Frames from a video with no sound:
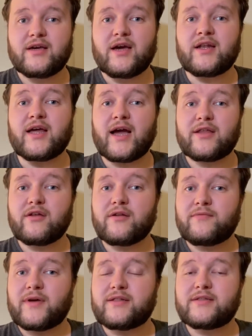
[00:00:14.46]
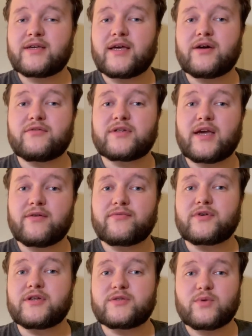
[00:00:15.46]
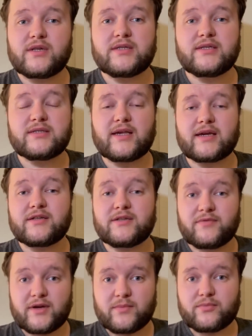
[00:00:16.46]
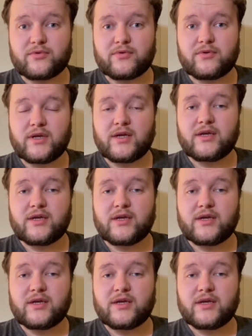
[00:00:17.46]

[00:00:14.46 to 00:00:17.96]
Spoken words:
an annual event held every 22nd of April